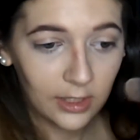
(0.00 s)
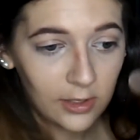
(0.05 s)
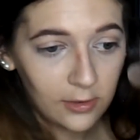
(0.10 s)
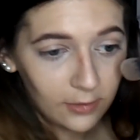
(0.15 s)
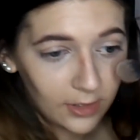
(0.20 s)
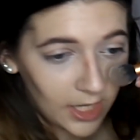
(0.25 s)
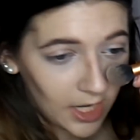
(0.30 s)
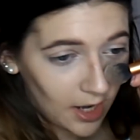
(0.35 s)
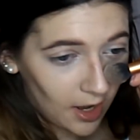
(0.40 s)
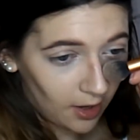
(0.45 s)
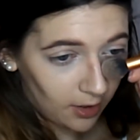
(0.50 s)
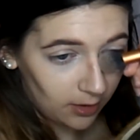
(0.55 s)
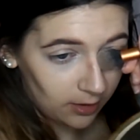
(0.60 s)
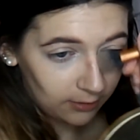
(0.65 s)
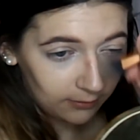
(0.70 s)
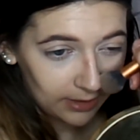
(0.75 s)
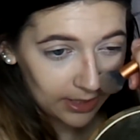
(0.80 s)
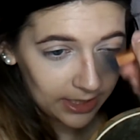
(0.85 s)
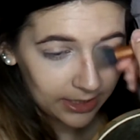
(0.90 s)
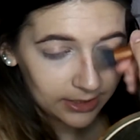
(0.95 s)
you can
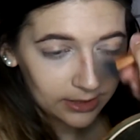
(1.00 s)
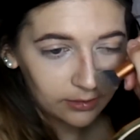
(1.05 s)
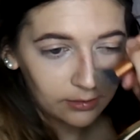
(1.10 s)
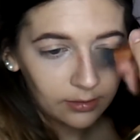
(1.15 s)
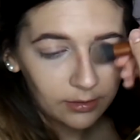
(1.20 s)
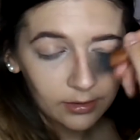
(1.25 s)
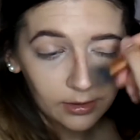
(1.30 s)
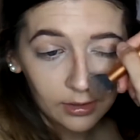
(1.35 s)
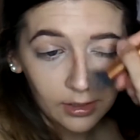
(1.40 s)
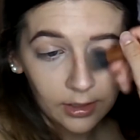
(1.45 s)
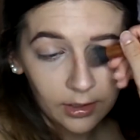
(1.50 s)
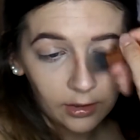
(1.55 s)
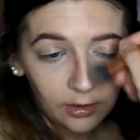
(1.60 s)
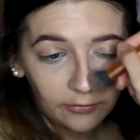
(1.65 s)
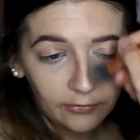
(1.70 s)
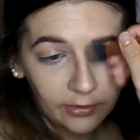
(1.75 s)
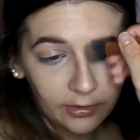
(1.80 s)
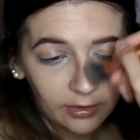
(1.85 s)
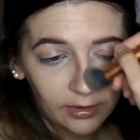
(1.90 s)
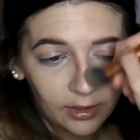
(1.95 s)
always look
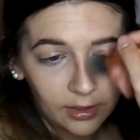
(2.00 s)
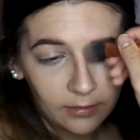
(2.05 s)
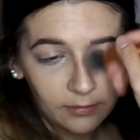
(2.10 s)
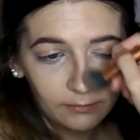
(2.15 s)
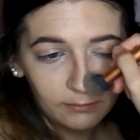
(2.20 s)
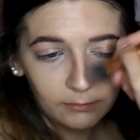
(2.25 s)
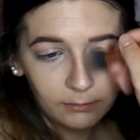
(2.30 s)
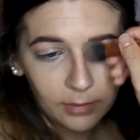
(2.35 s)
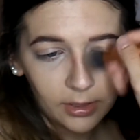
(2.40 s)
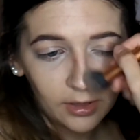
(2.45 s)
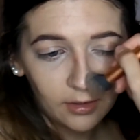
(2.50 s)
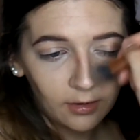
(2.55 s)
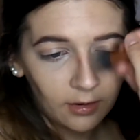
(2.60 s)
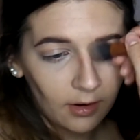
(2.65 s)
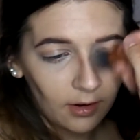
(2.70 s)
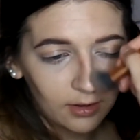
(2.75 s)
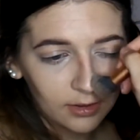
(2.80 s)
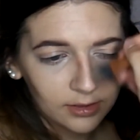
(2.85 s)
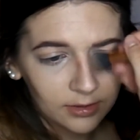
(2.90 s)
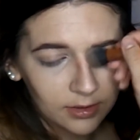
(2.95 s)
there for them. But
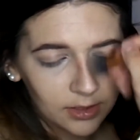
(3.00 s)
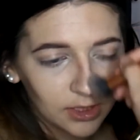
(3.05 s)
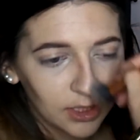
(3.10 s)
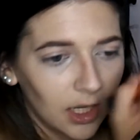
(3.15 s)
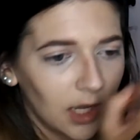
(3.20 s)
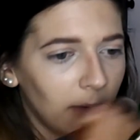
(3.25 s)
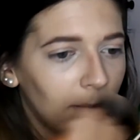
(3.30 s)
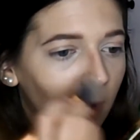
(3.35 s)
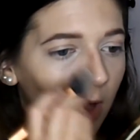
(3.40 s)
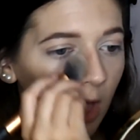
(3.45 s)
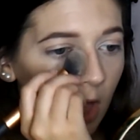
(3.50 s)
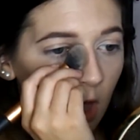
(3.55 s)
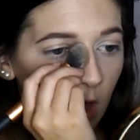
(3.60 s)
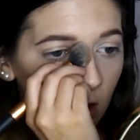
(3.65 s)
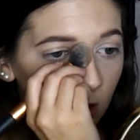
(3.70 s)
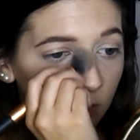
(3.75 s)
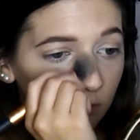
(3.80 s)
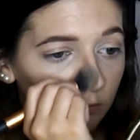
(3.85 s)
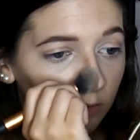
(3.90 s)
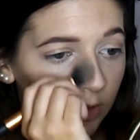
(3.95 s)
there are also some
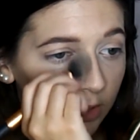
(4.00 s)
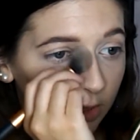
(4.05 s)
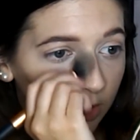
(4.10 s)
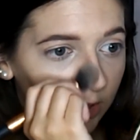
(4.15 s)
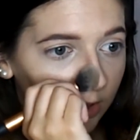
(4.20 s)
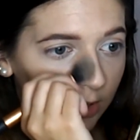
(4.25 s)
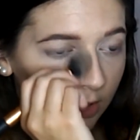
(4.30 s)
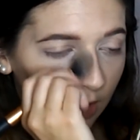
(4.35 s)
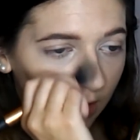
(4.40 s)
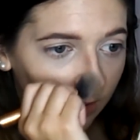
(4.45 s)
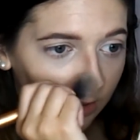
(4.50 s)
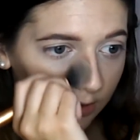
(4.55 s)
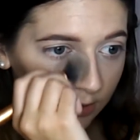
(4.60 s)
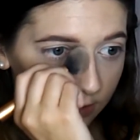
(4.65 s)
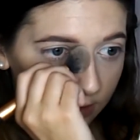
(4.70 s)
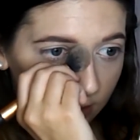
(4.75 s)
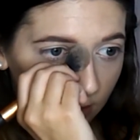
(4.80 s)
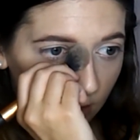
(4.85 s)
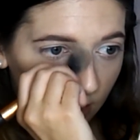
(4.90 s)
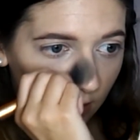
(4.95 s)
really
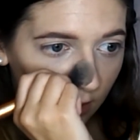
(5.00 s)
nice